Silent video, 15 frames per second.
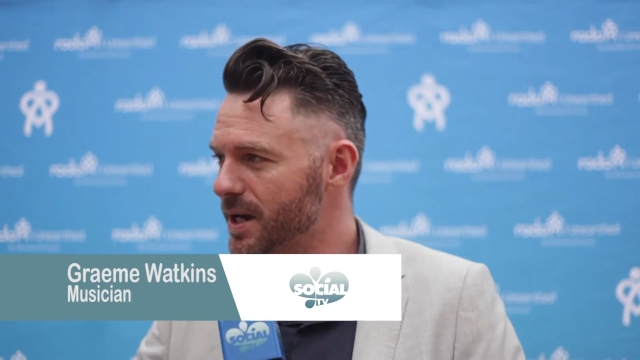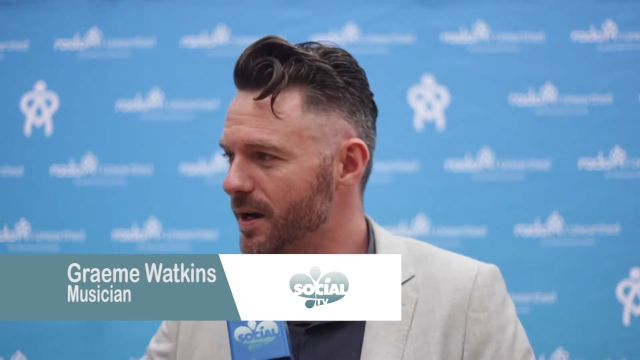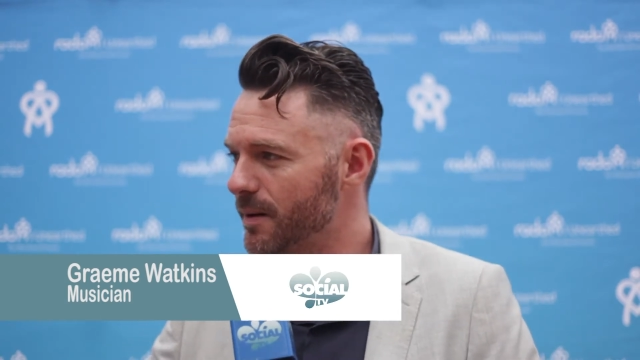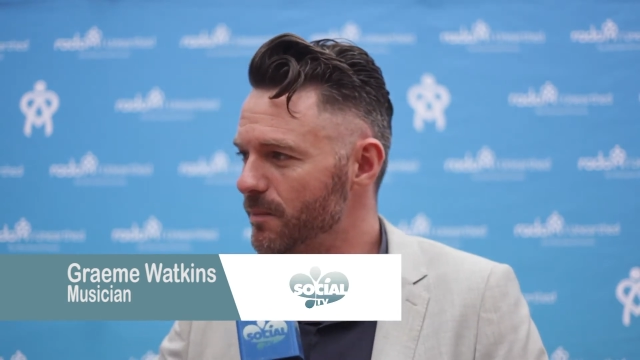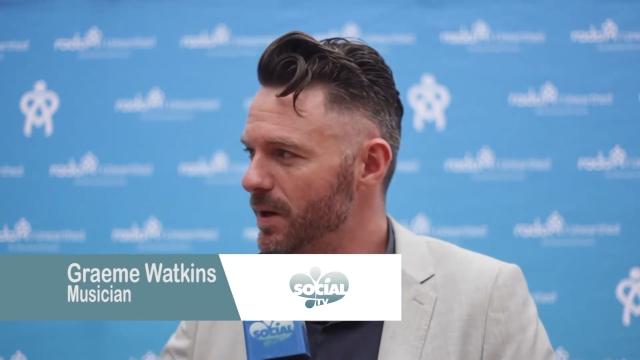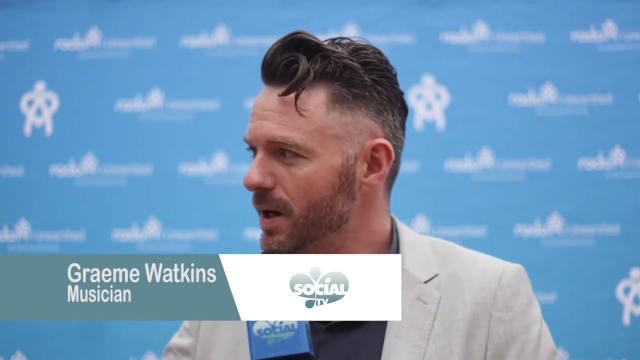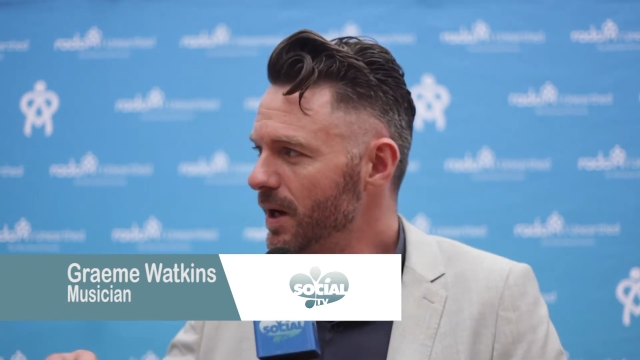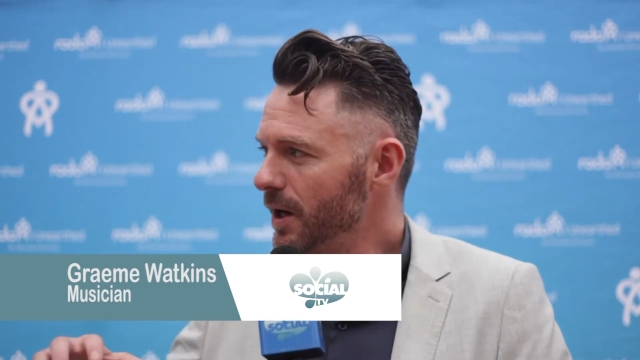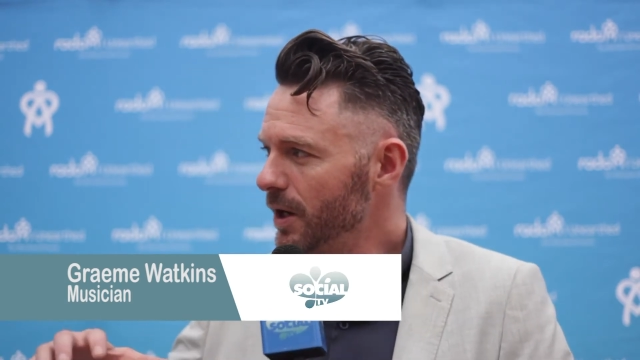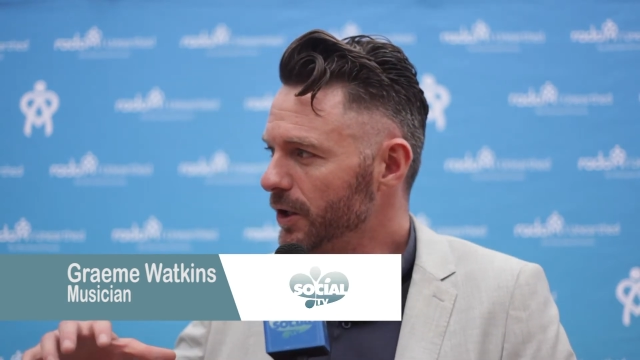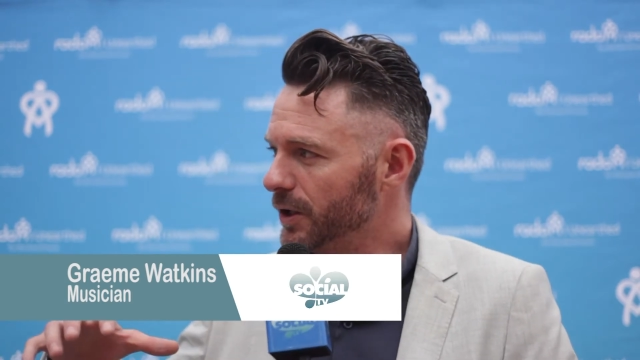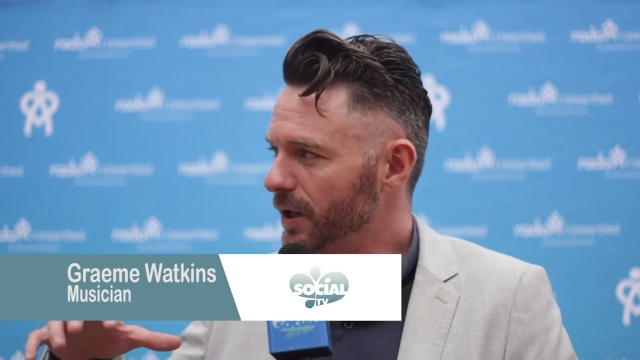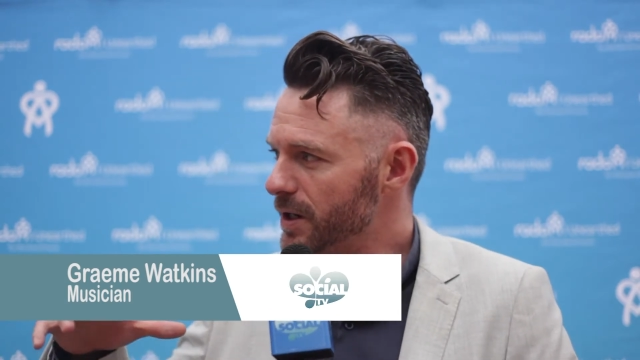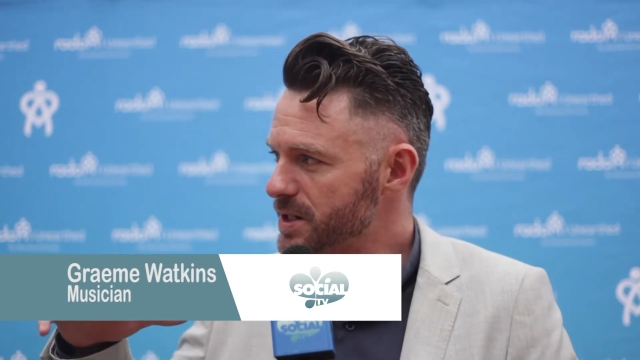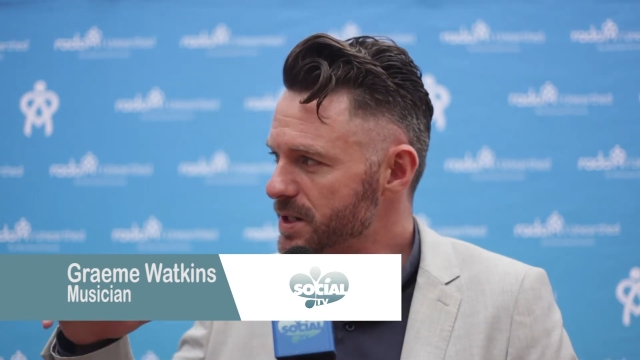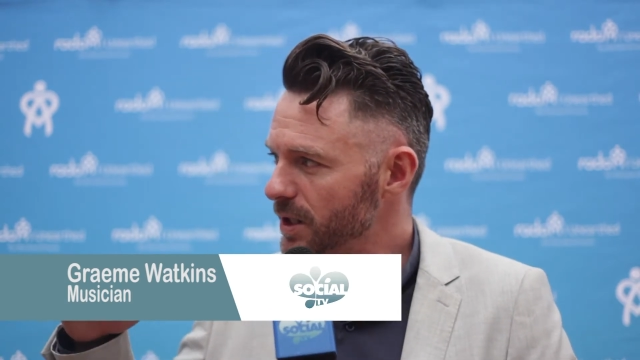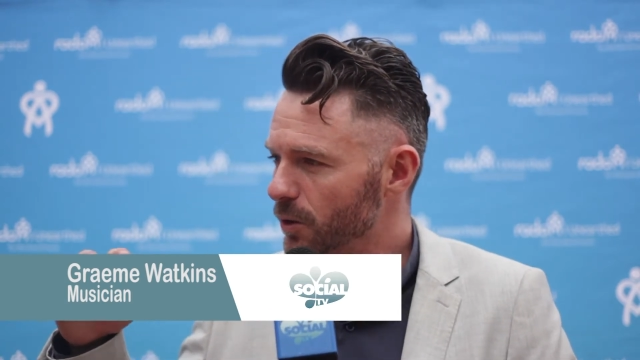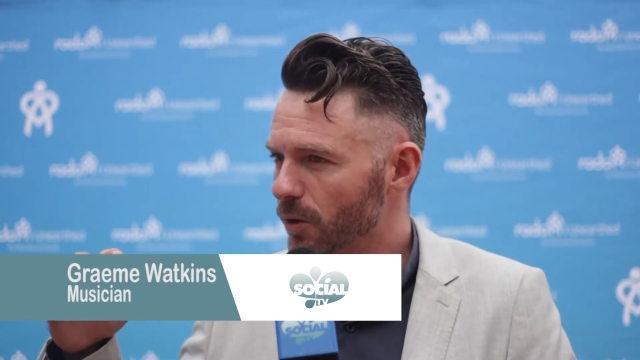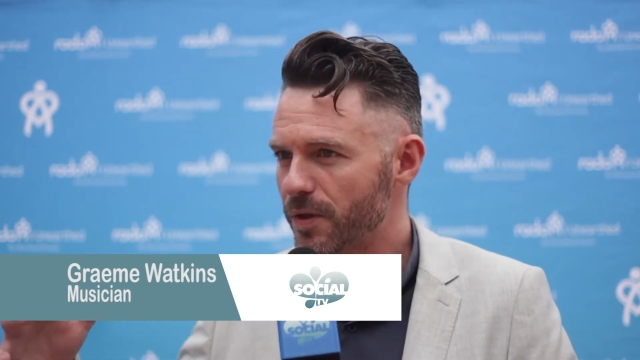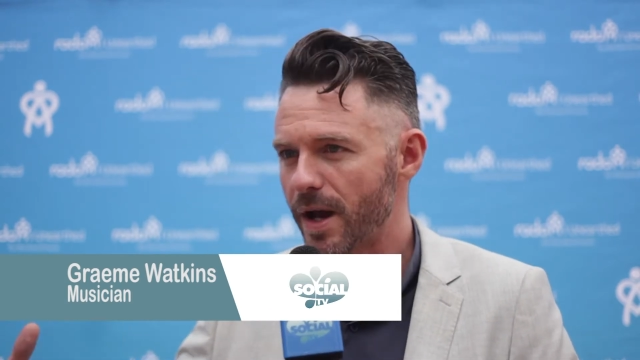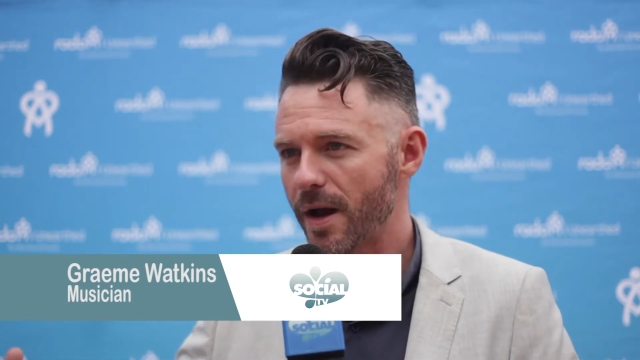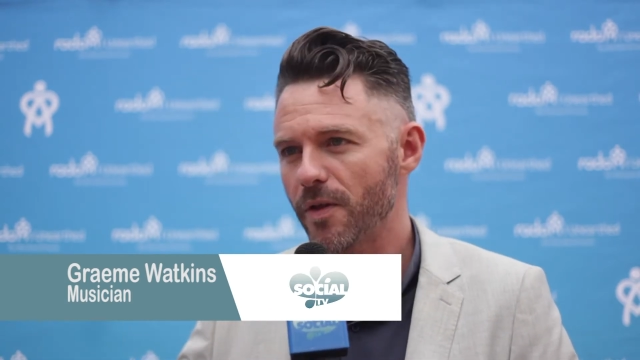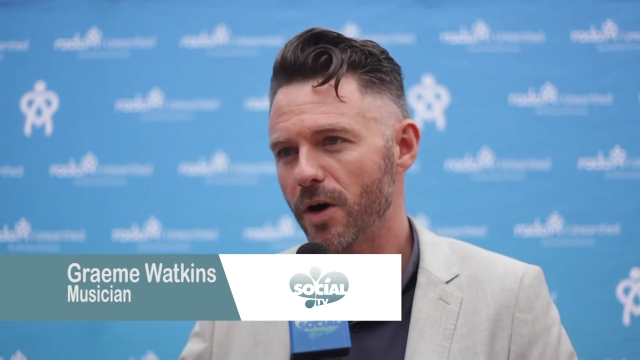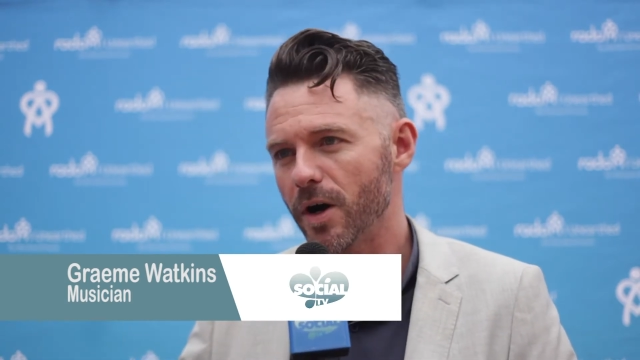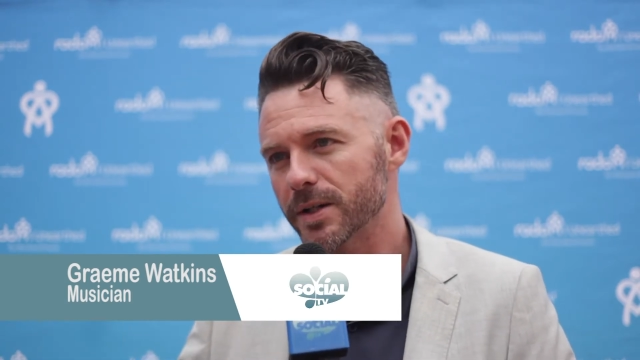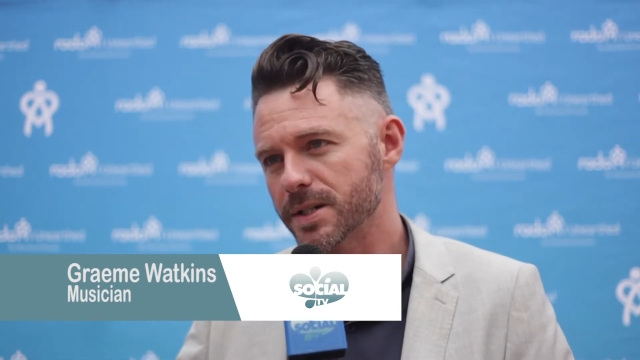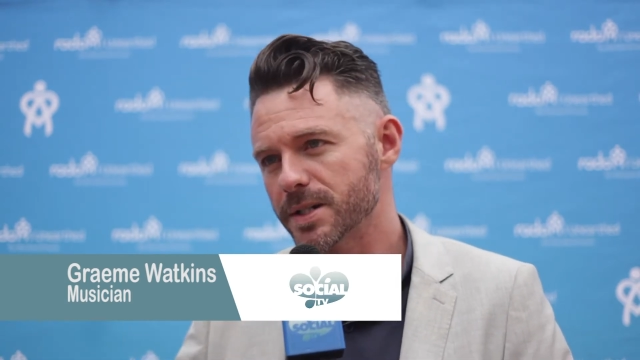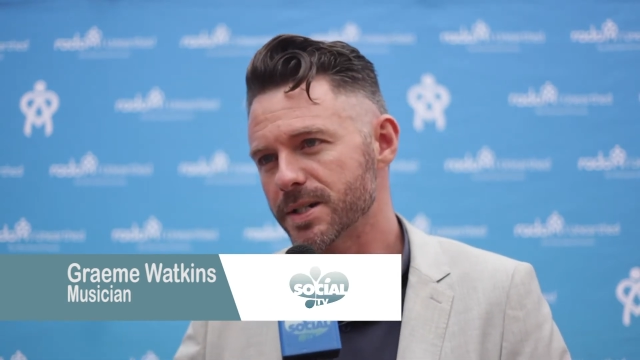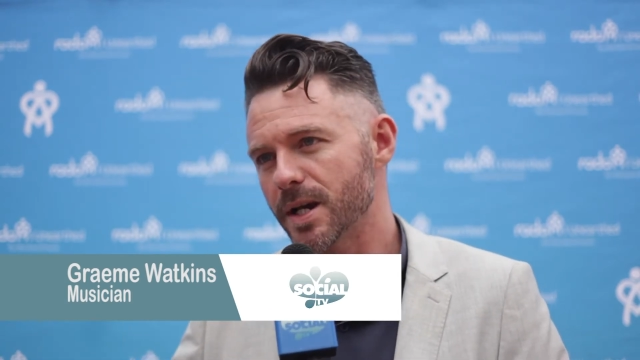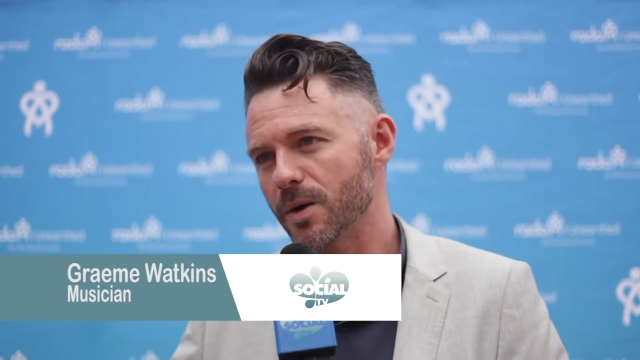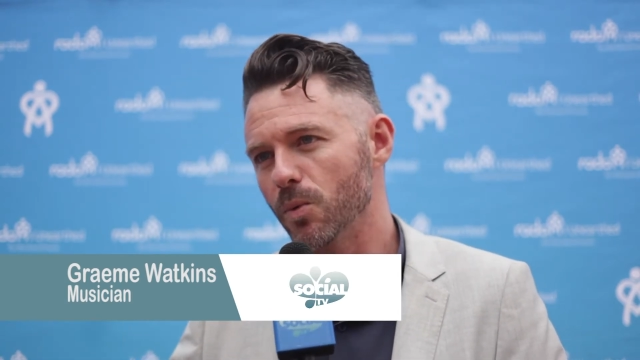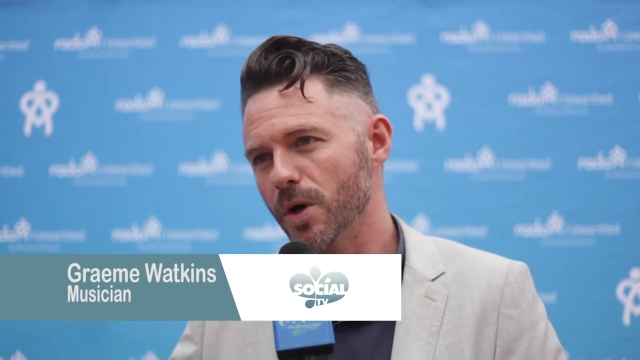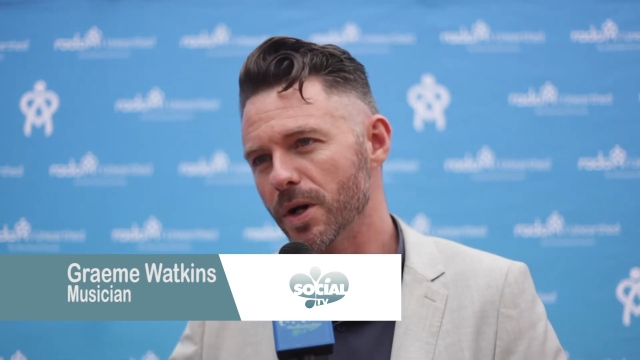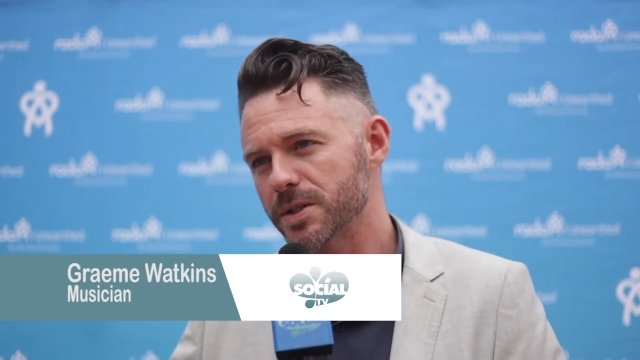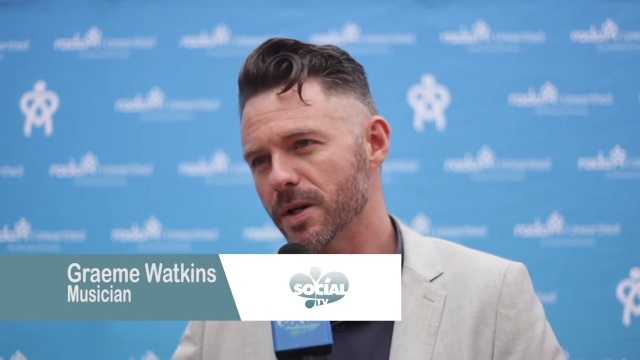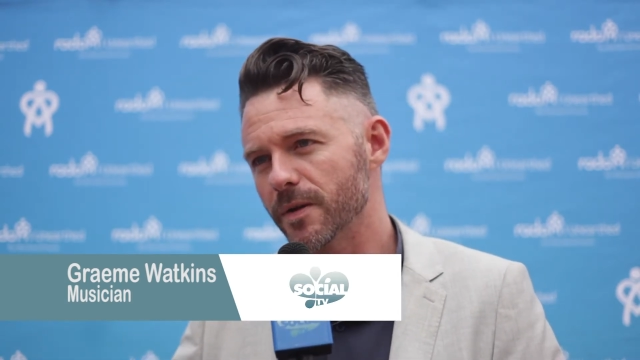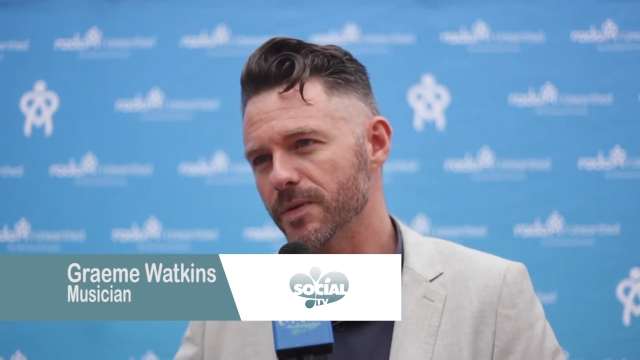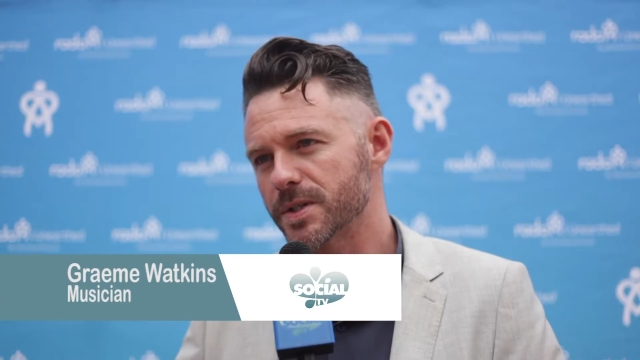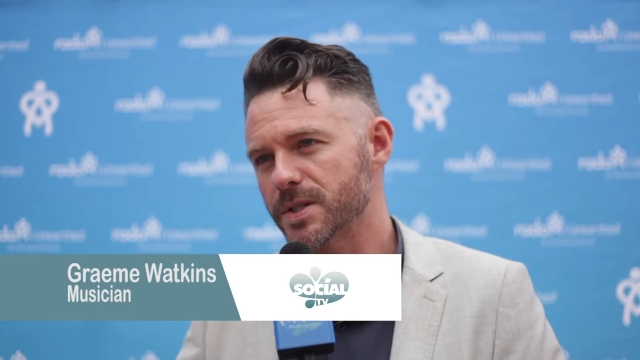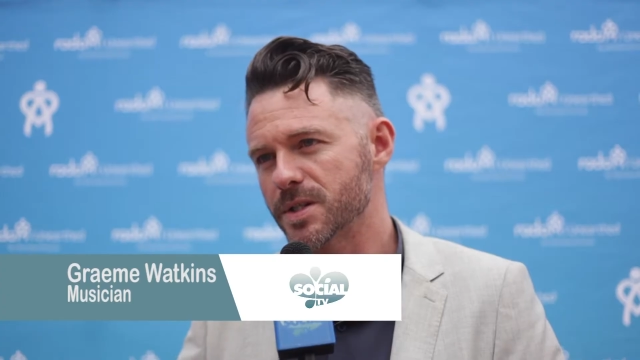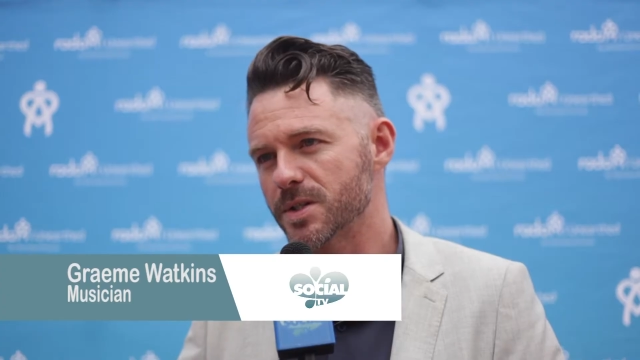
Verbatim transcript: Um, you know, seeing all the other artists that worked on this